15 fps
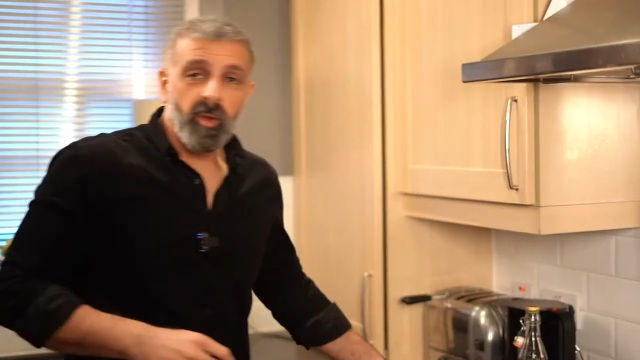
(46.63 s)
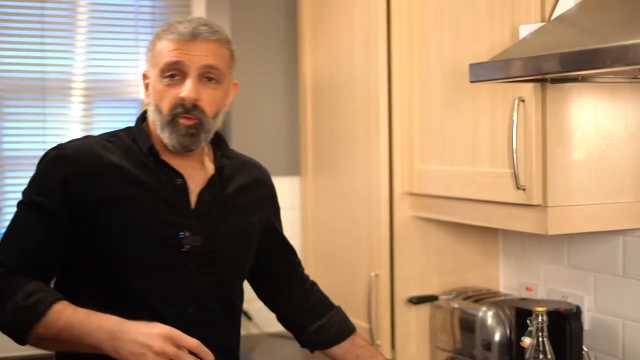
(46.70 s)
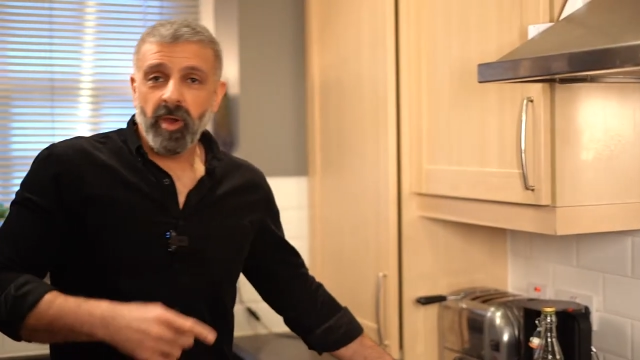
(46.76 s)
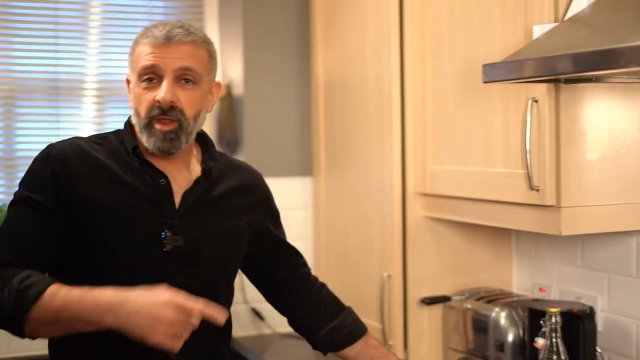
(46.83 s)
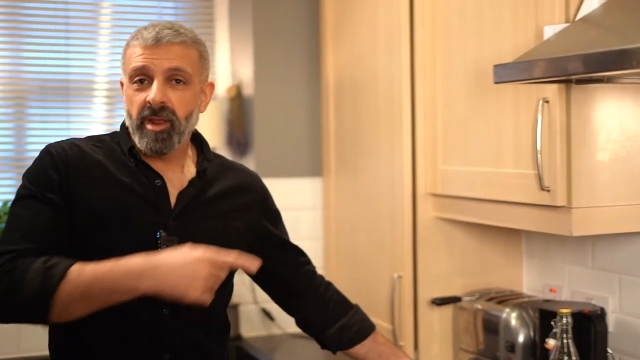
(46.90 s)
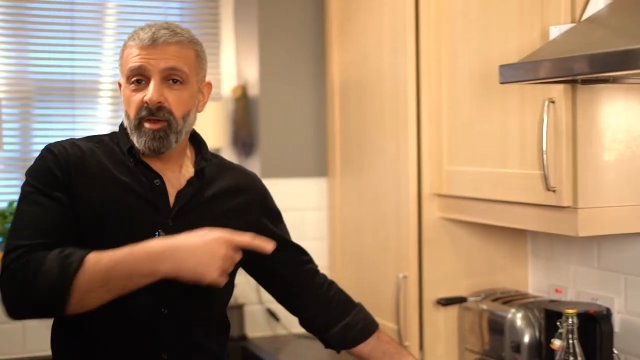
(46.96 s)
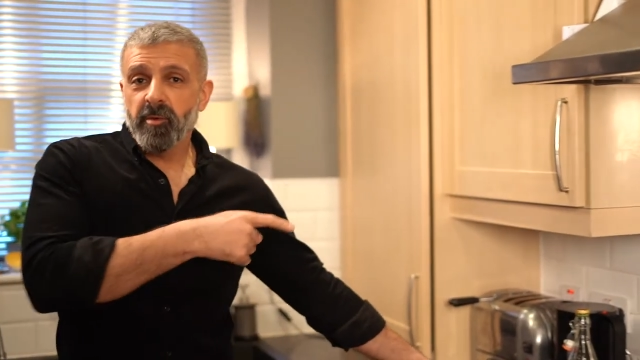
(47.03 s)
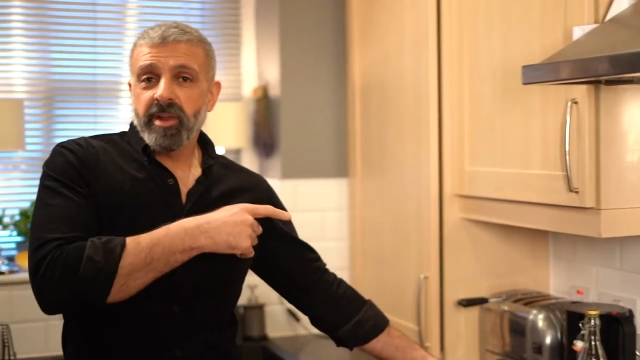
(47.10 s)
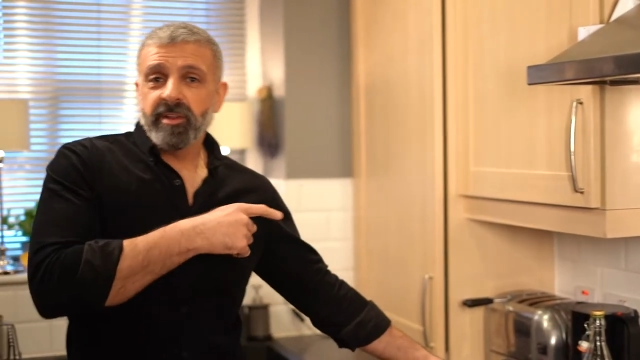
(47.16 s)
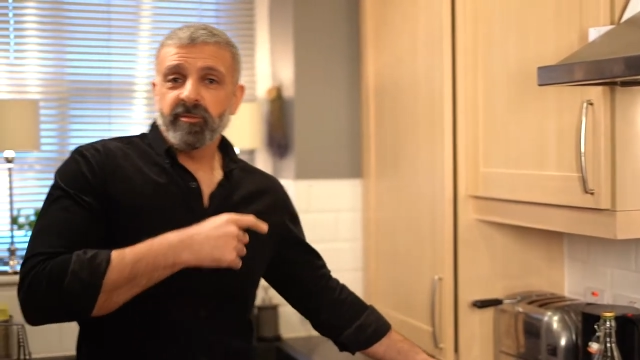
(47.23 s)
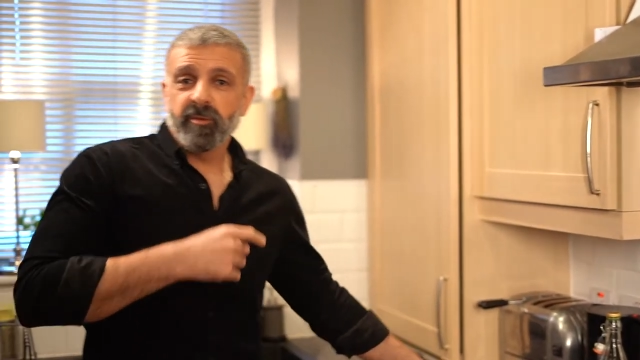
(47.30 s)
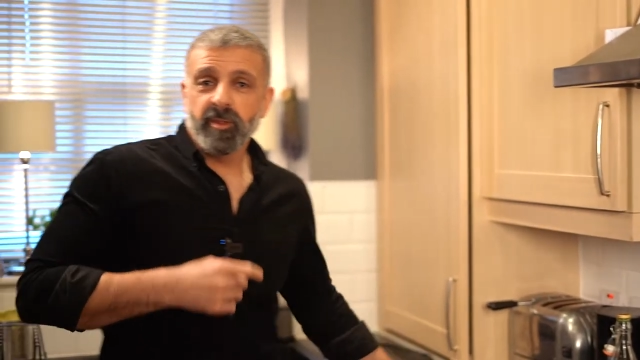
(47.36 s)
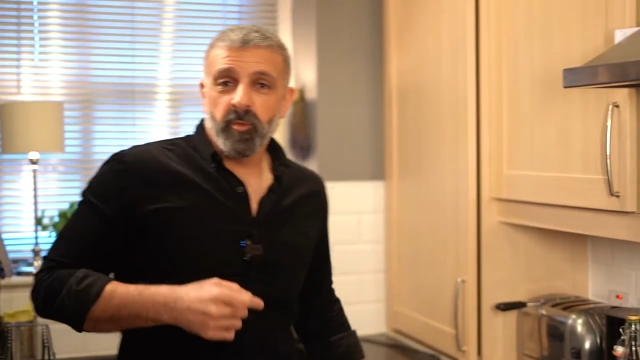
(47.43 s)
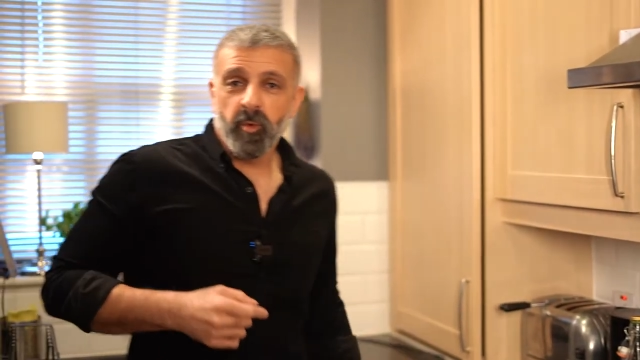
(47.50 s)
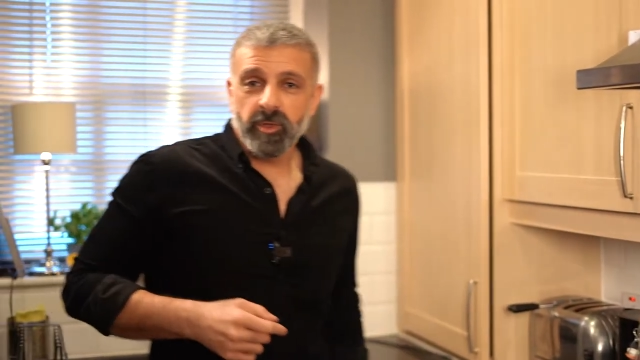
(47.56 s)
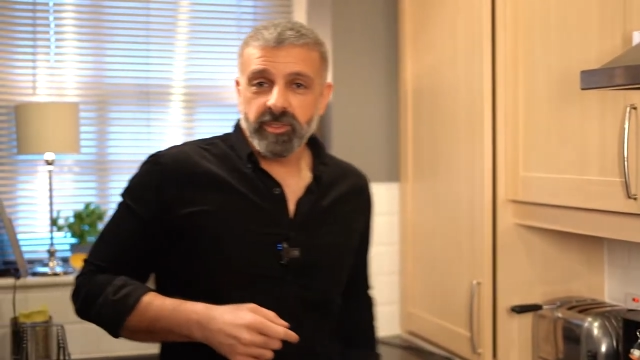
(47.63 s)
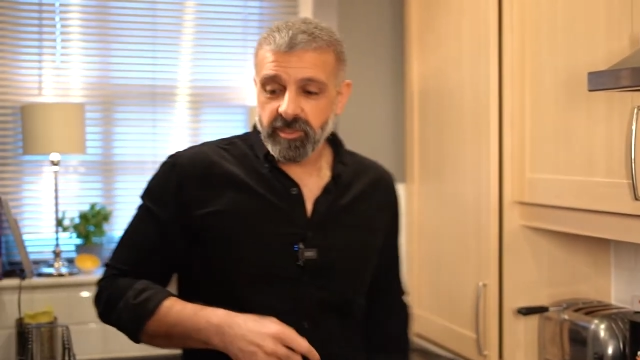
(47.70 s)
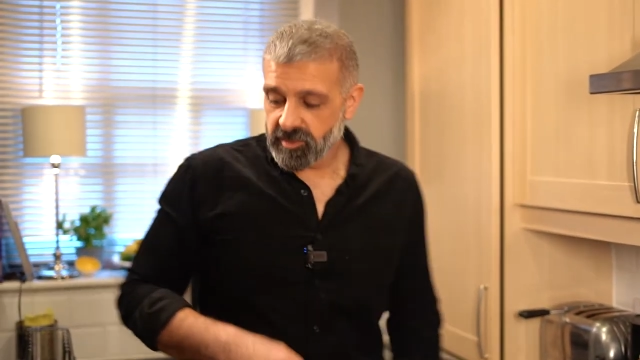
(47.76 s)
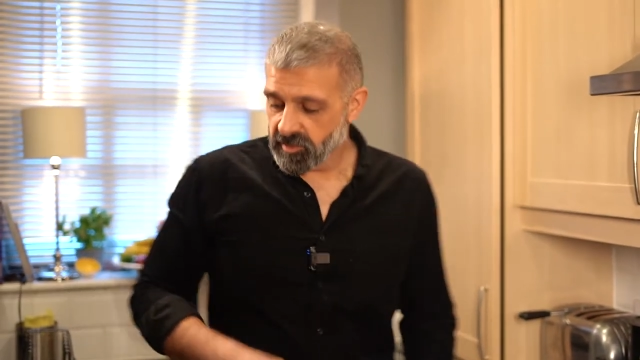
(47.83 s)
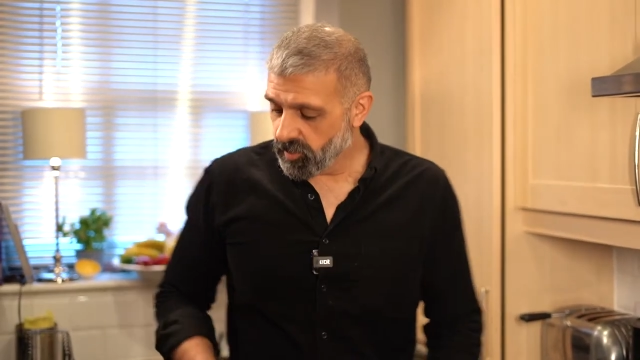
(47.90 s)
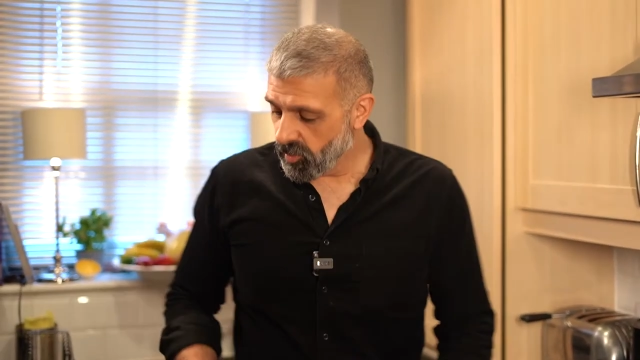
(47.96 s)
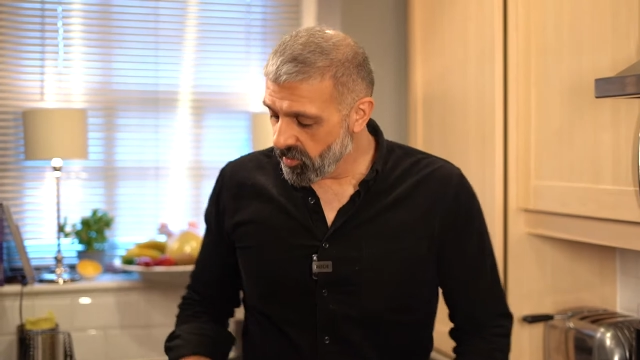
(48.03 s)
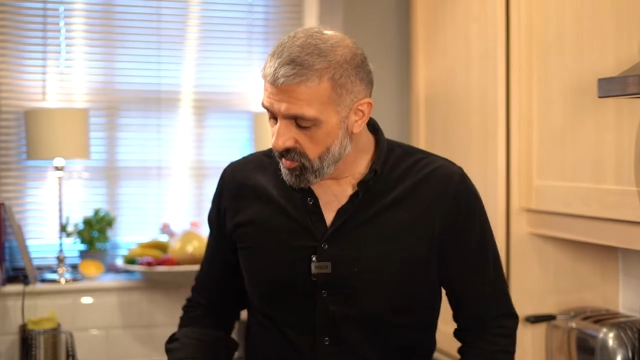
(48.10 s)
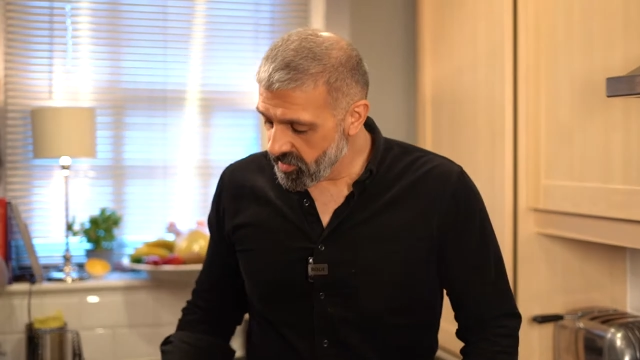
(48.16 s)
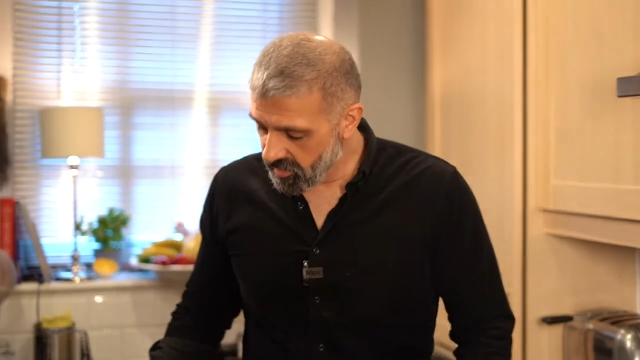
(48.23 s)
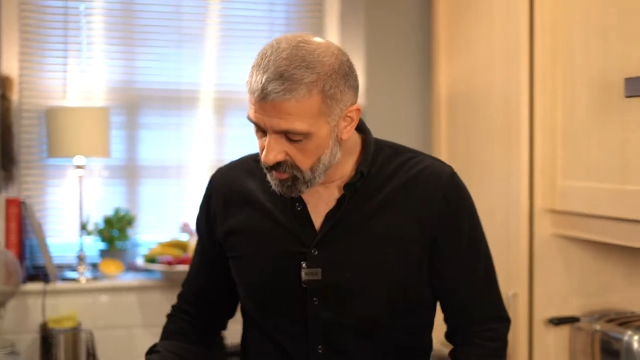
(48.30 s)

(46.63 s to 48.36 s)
While I wait for the water to boil,